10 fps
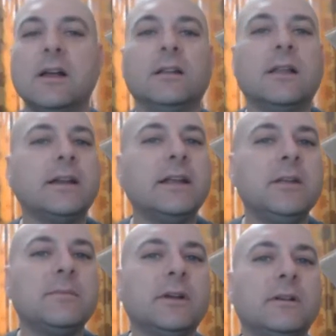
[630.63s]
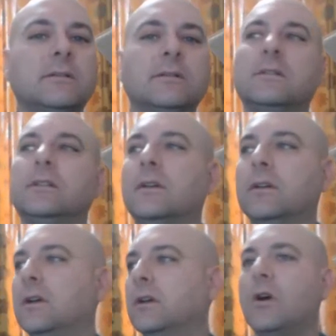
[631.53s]
A lot of email
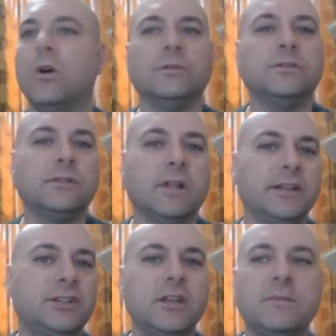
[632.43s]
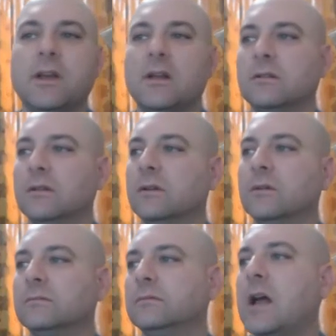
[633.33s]
hosts like Gmail
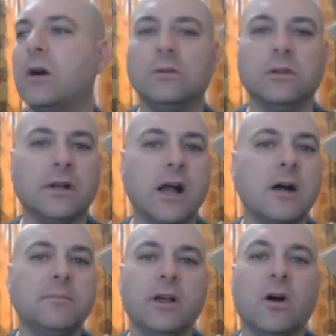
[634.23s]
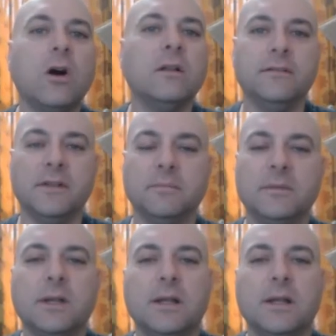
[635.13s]
or Outlook, Hotmail, all of them,